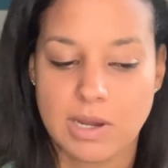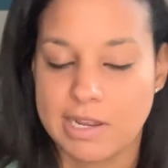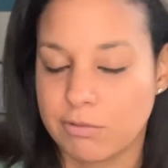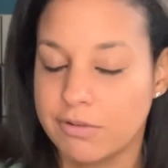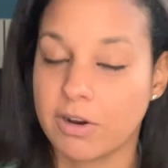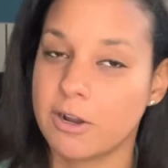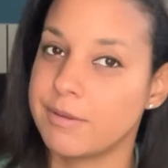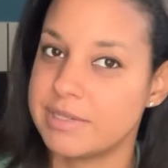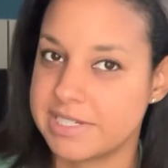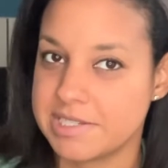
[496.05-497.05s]
I would have already
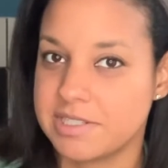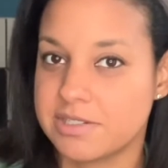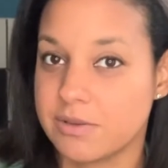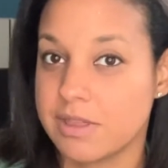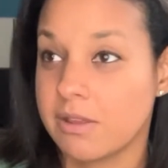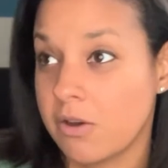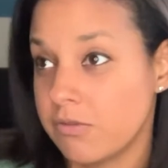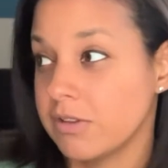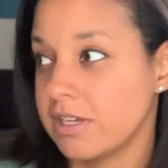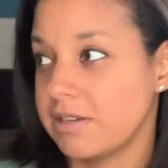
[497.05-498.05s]
been tested, so
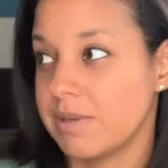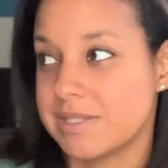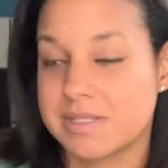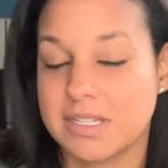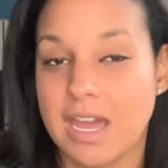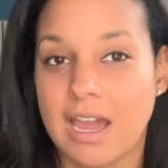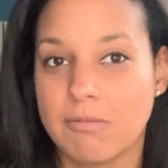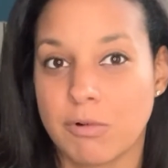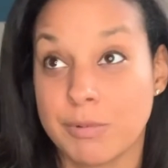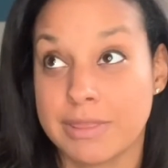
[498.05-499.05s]
hopefully it's not
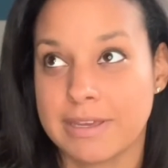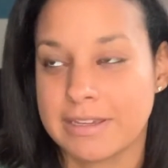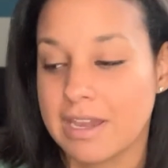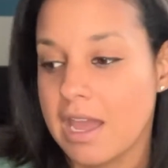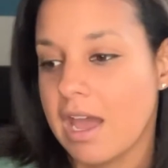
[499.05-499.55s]
what we think,